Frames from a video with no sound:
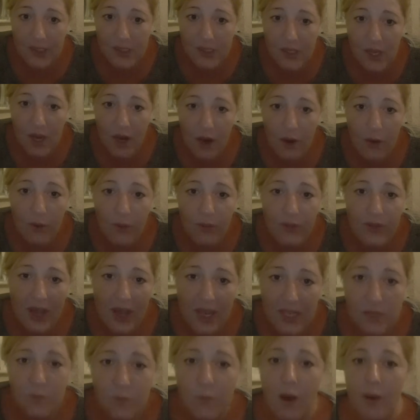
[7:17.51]
So
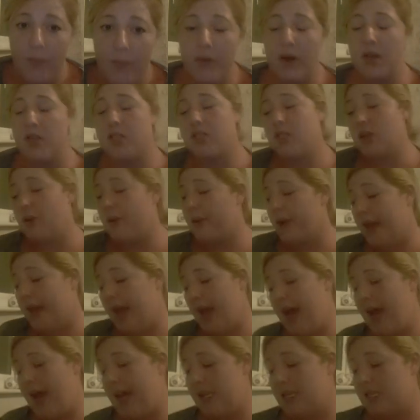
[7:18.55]
that's what I'm going to do,
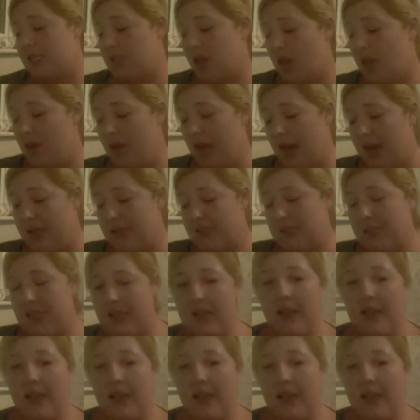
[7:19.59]
okay? So, yes.